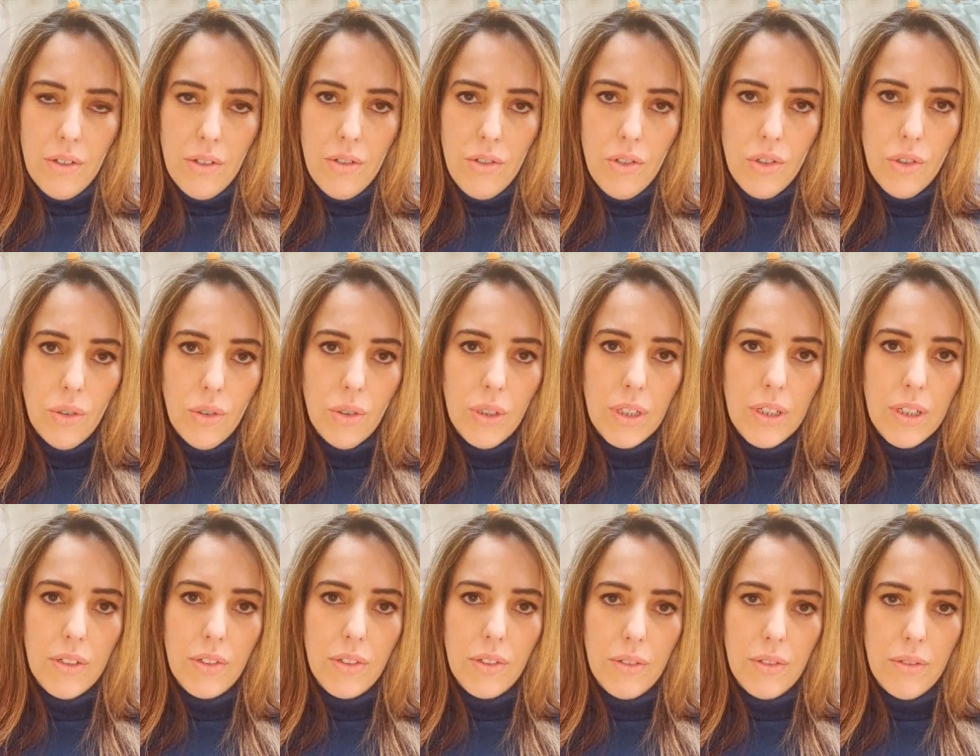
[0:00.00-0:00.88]

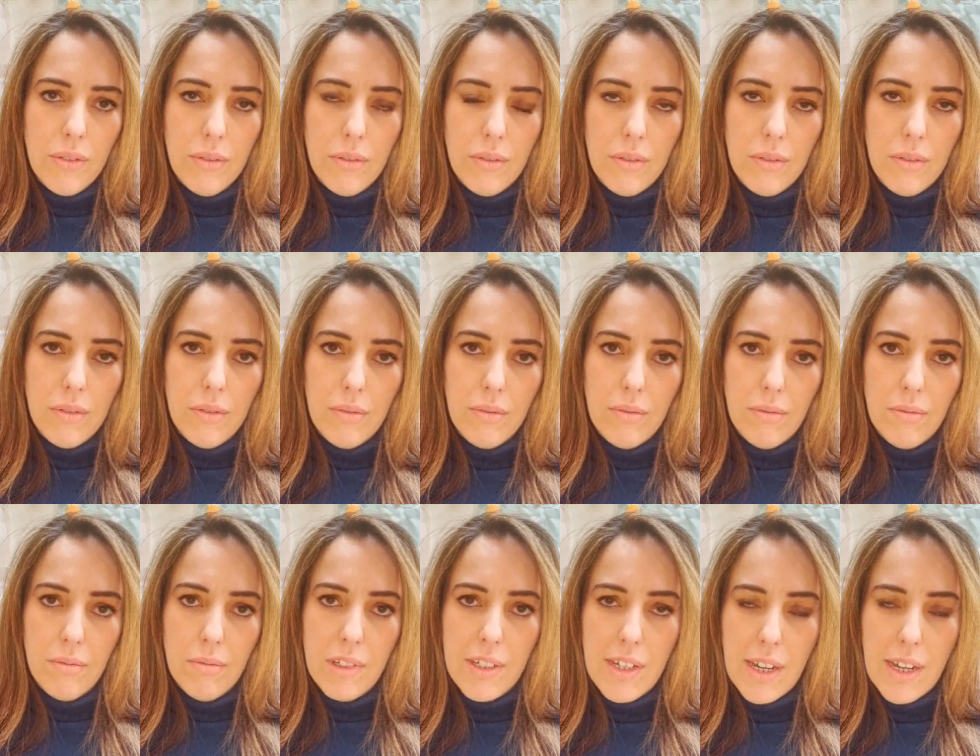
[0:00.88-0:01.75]
Julian's
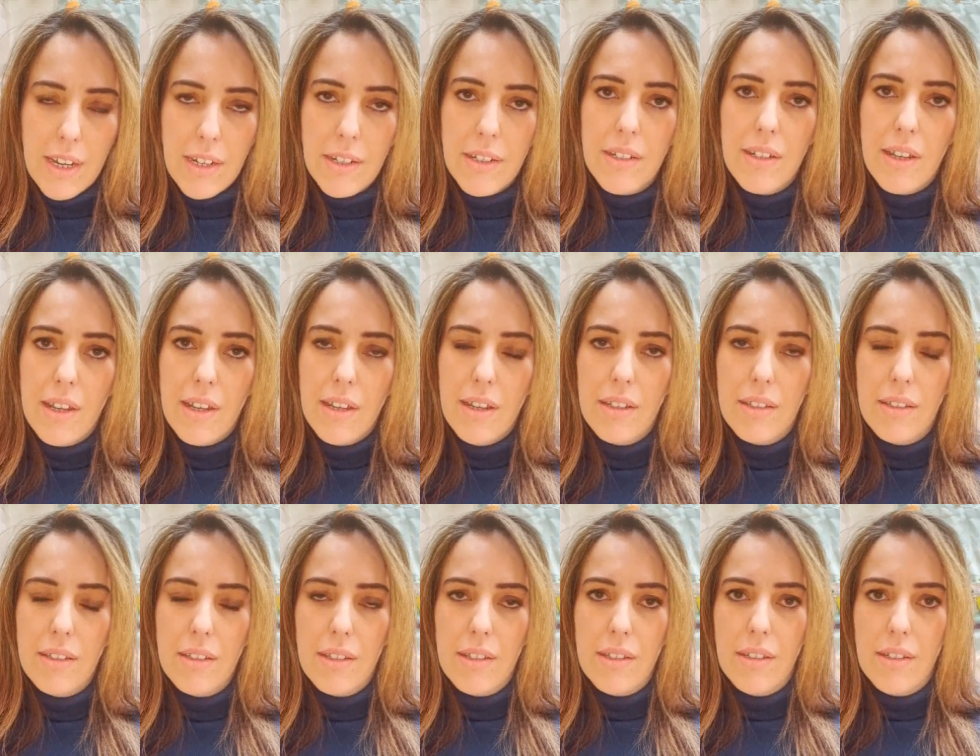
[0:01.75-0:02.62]
day-to-day
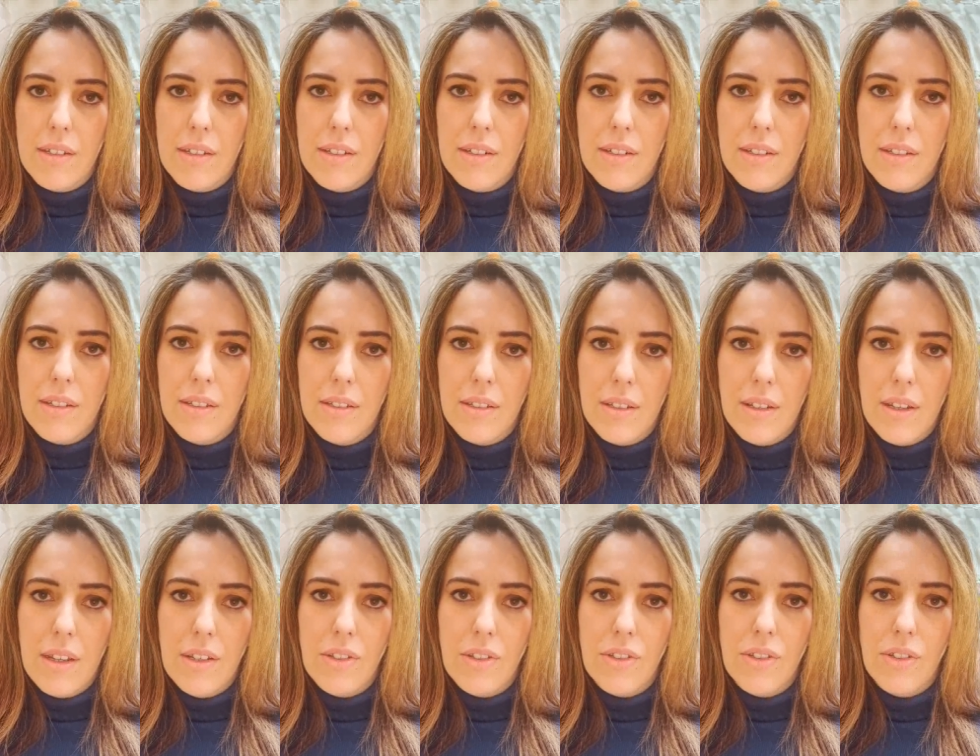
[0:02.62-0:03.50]
existence
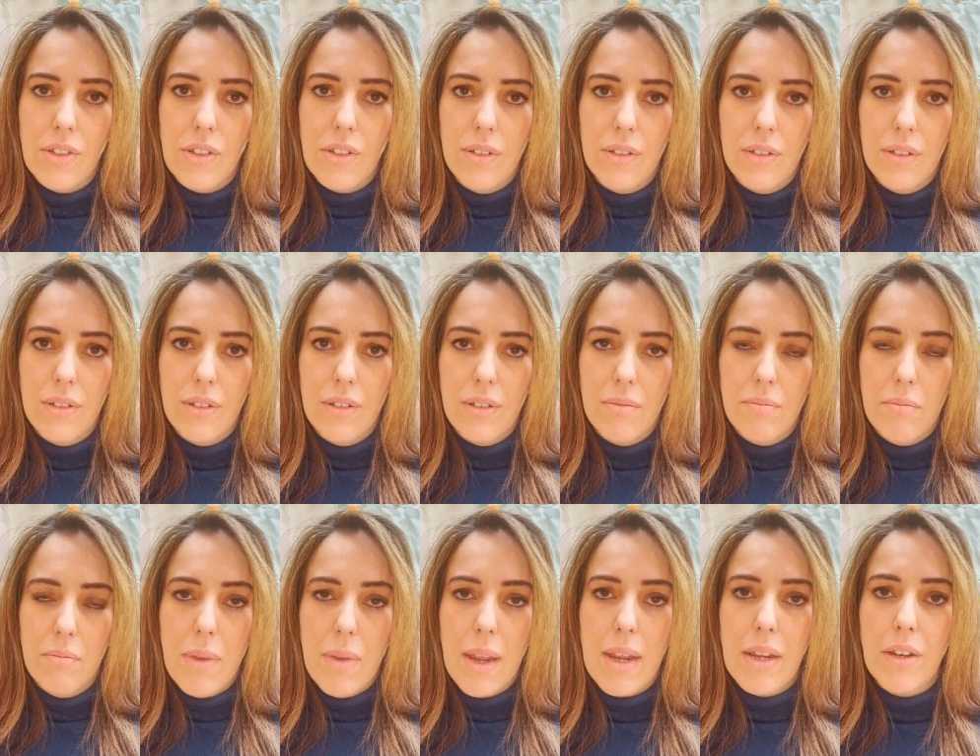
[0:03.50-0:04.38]
is
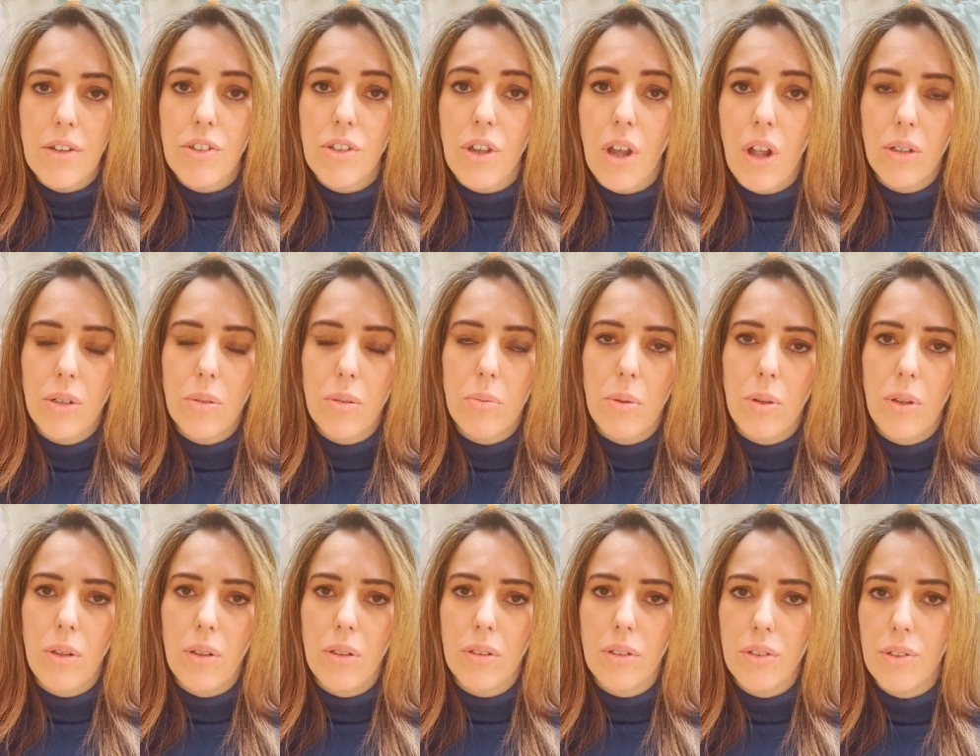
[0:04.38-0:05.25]
made
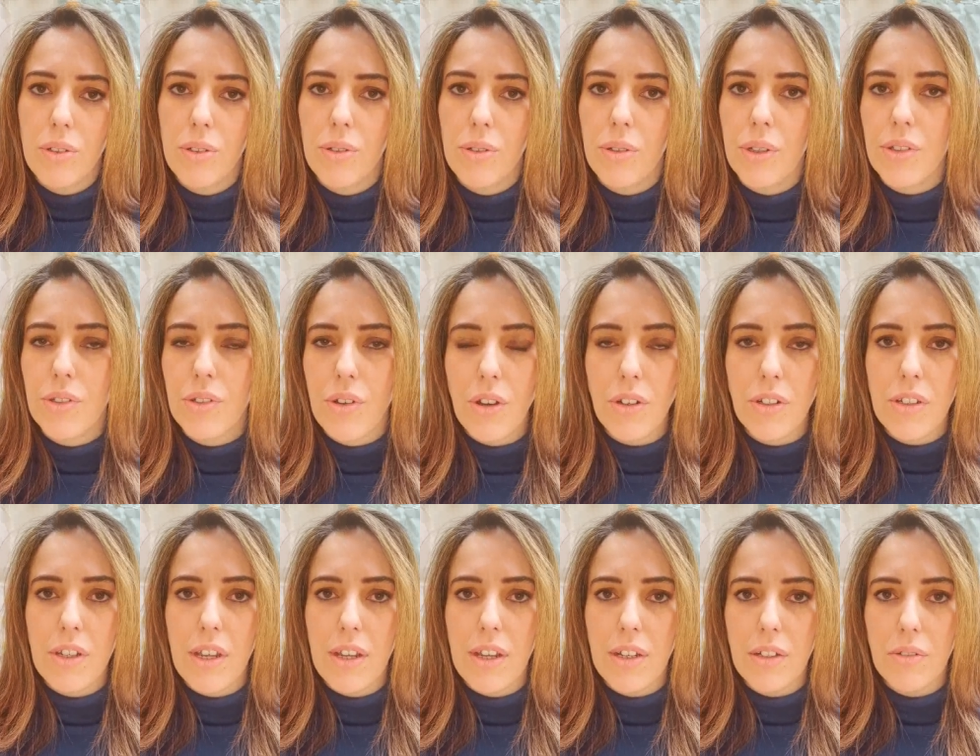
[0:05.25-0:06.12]
tolerable through his
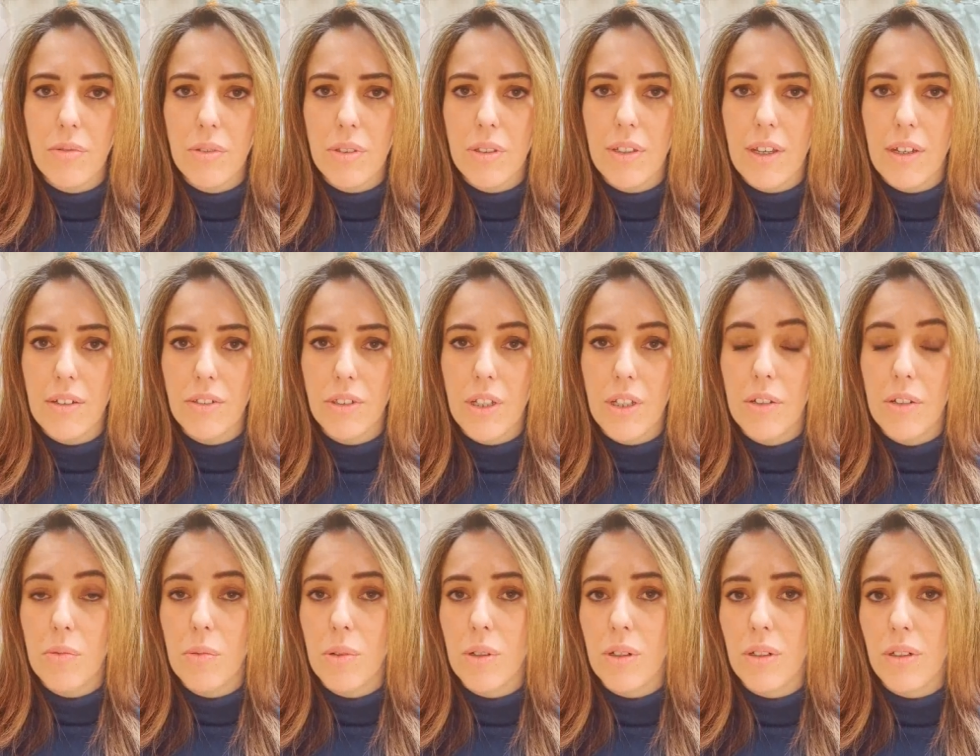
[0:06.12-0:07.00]
contact with the
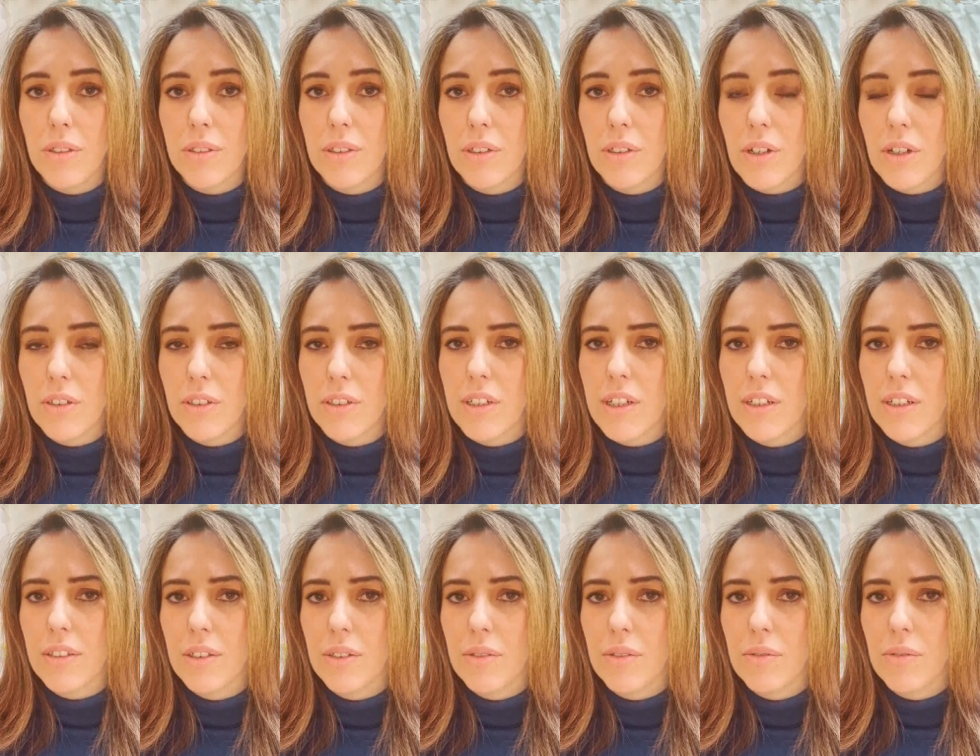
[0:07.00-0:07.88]
outside world, a
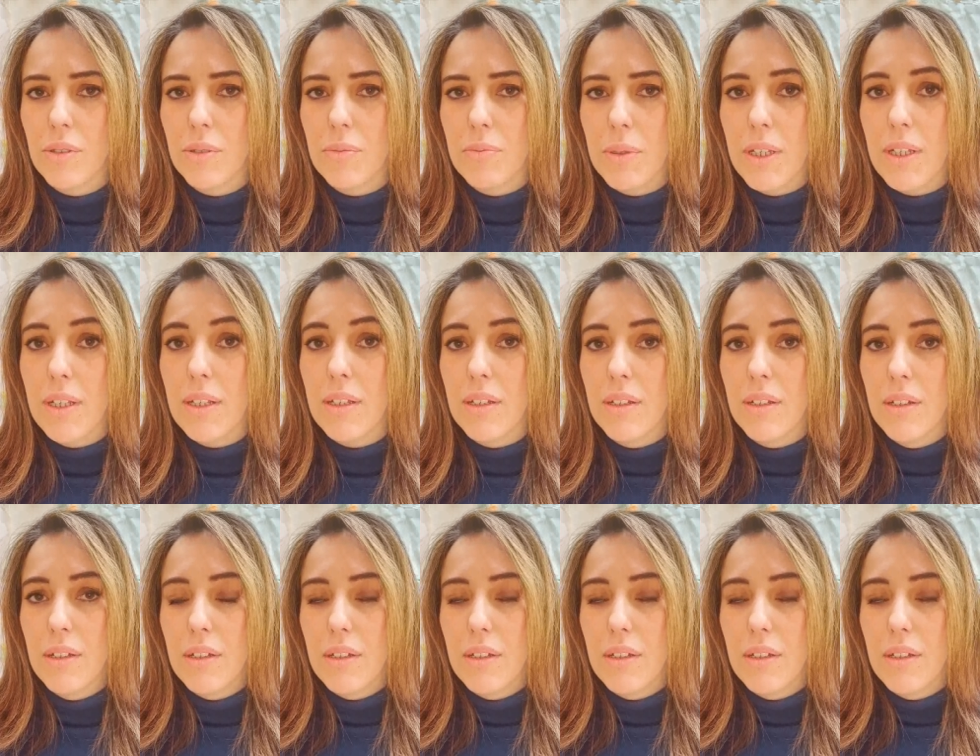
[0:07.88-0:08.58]
contact that would be